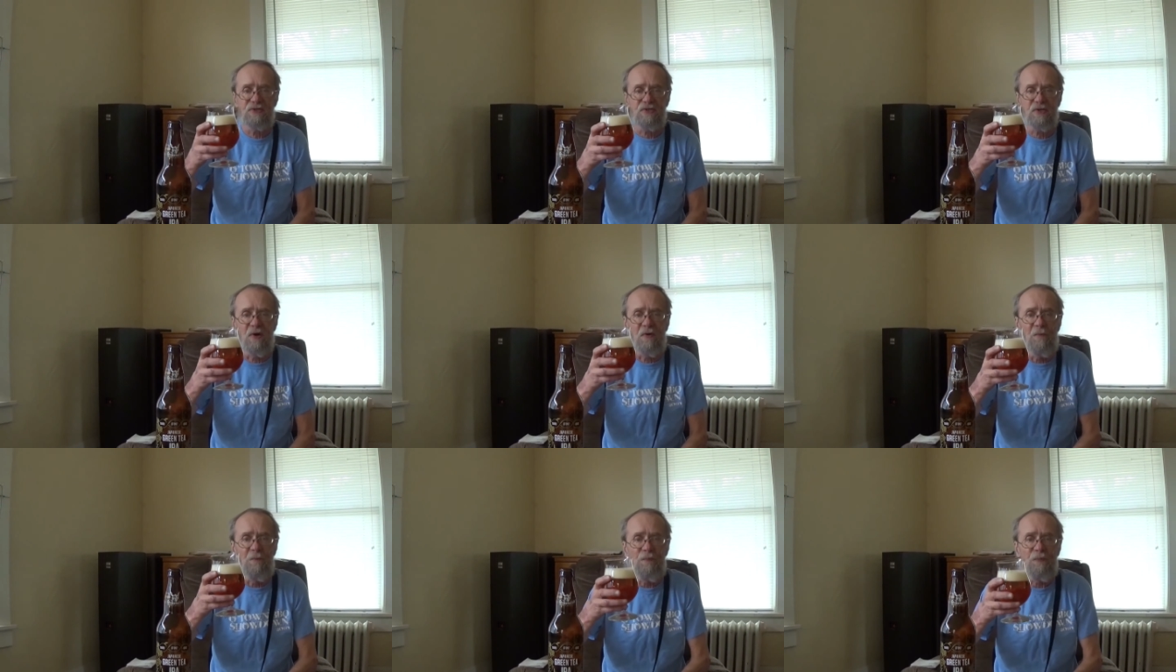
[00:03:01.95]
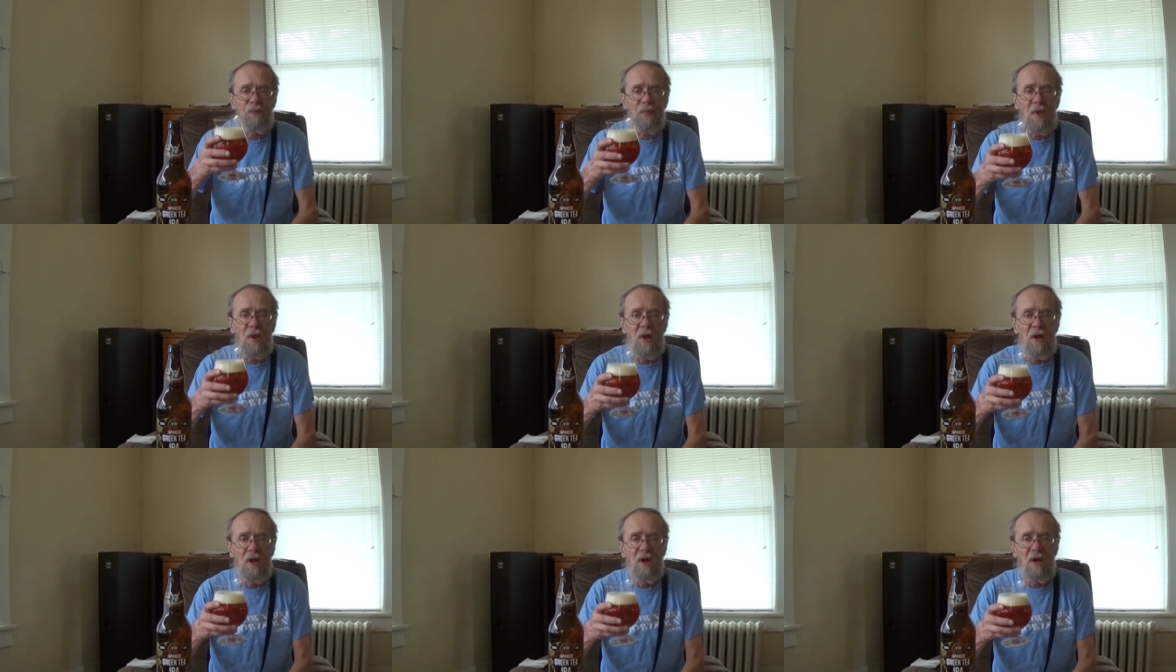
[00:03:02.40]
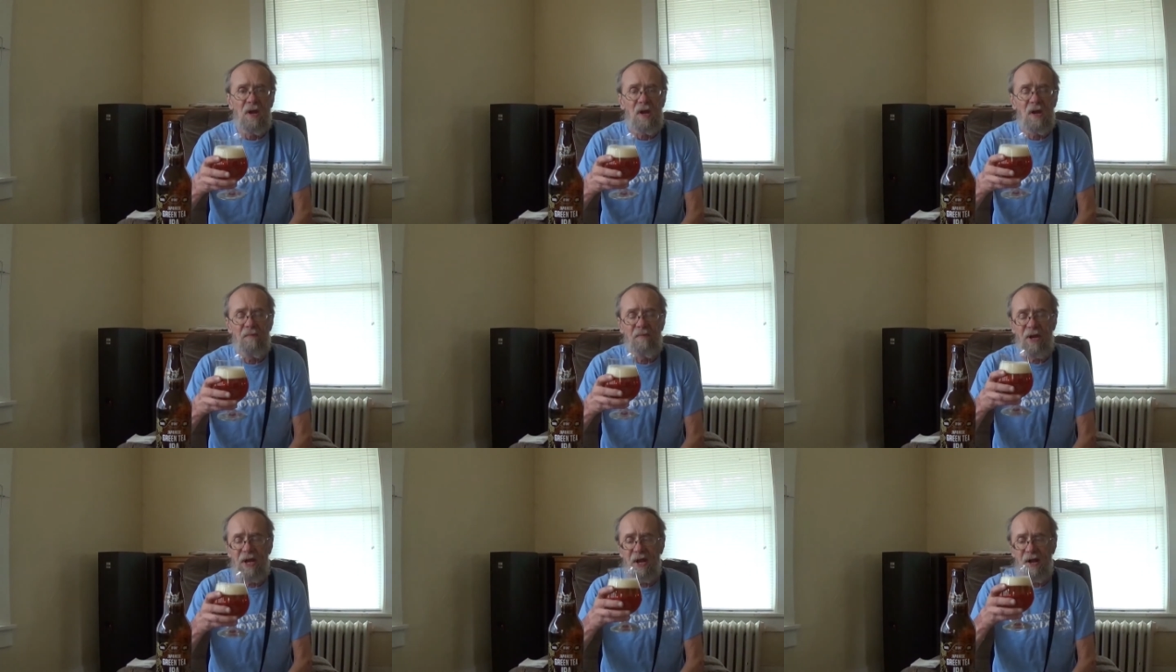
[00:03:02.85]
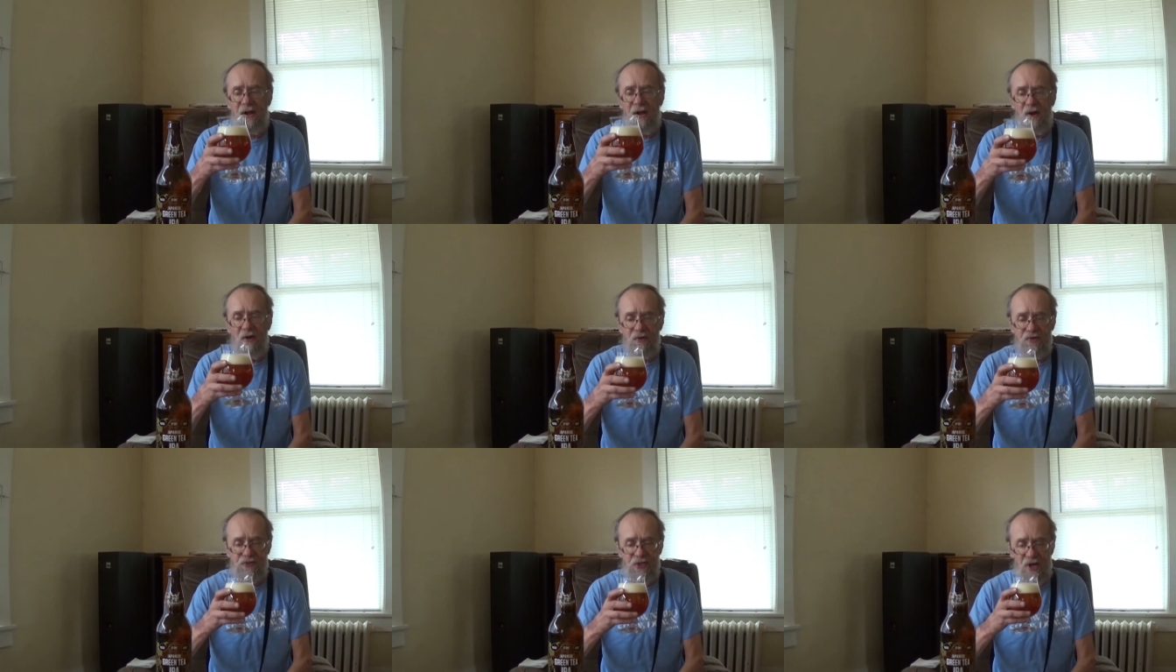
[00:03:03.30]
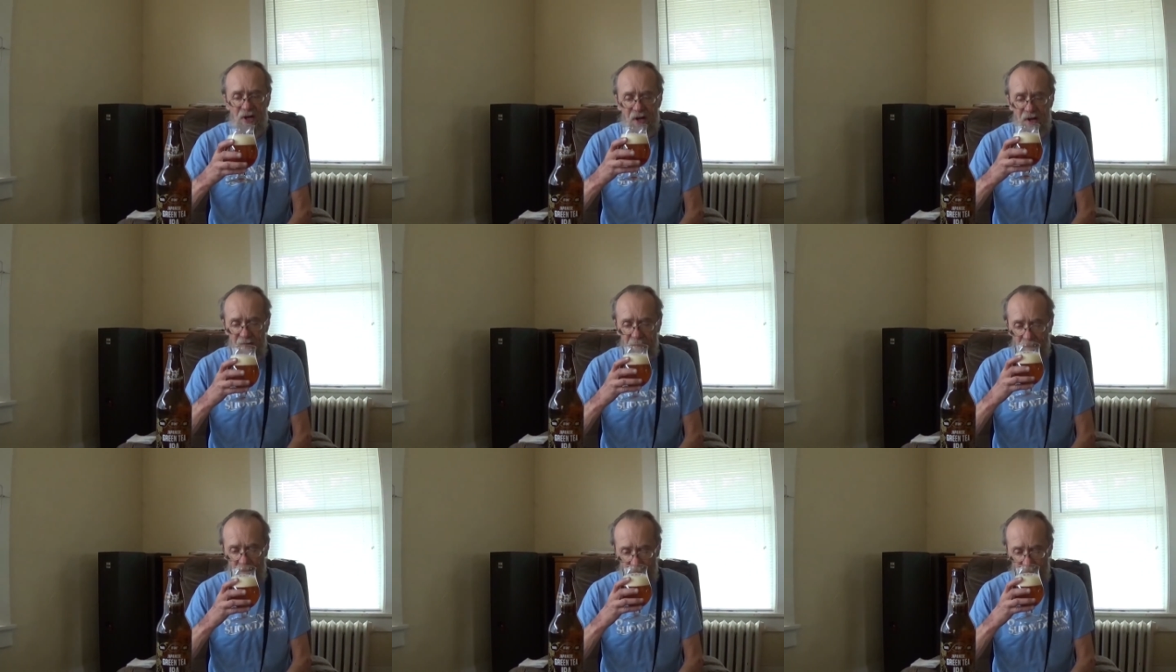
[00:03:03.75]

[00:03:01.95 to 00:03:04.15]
so let me get a nose on it.